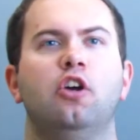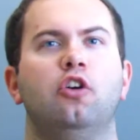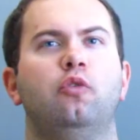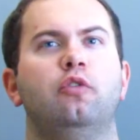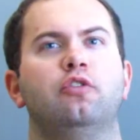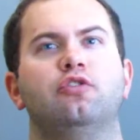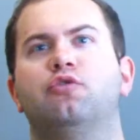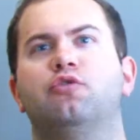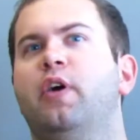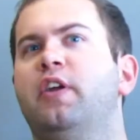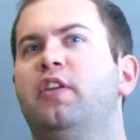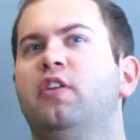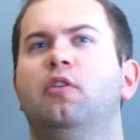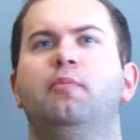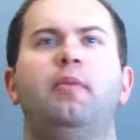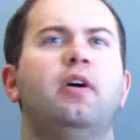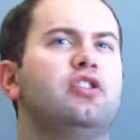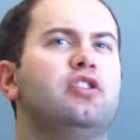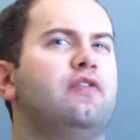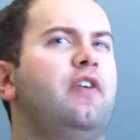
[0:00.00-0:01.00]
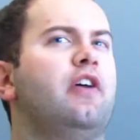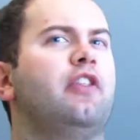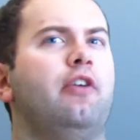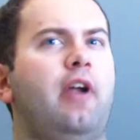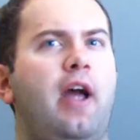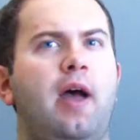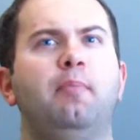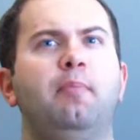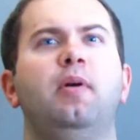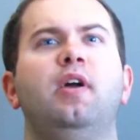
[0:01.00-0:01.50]
who has directed a bunch of
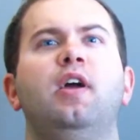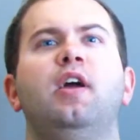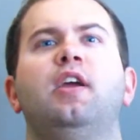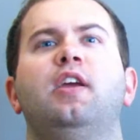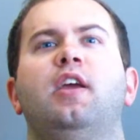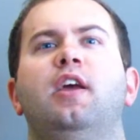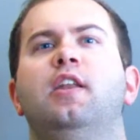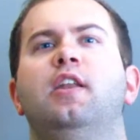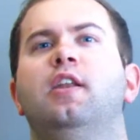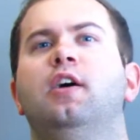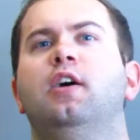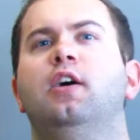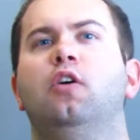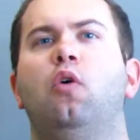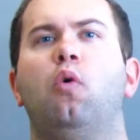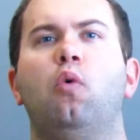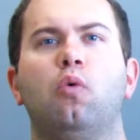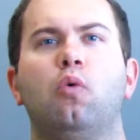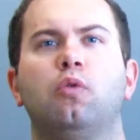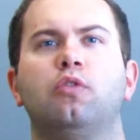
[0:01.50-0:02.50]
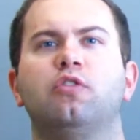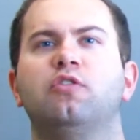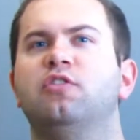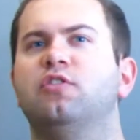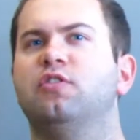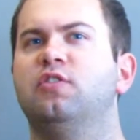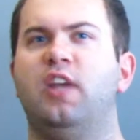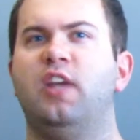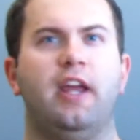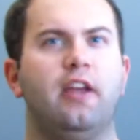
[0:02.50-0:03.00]
other epic and
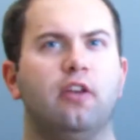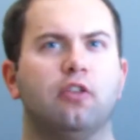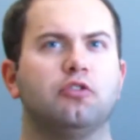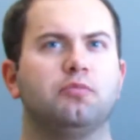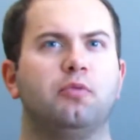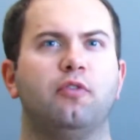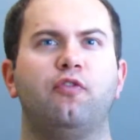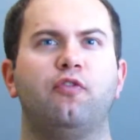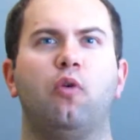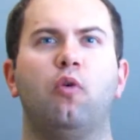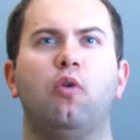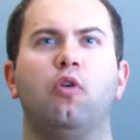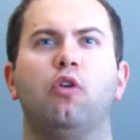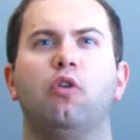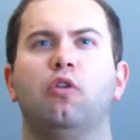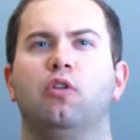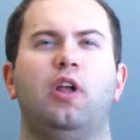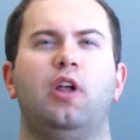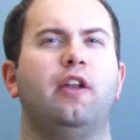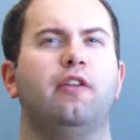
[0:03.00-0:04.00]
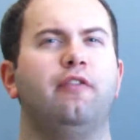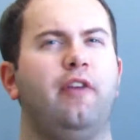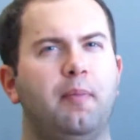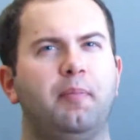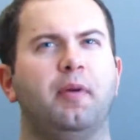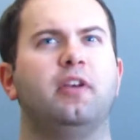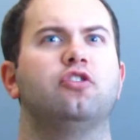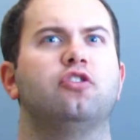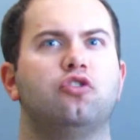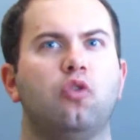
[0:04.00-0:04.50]
old tales before, a lot of
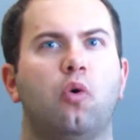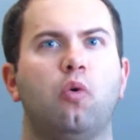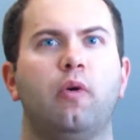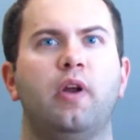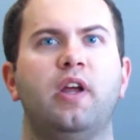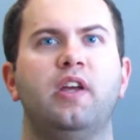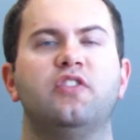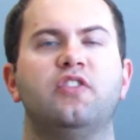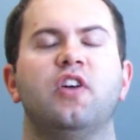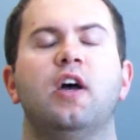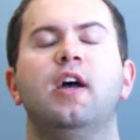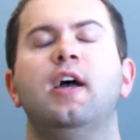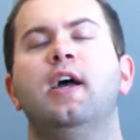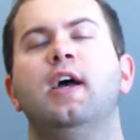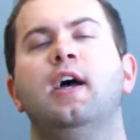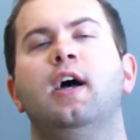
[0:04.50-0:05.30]
epic stories.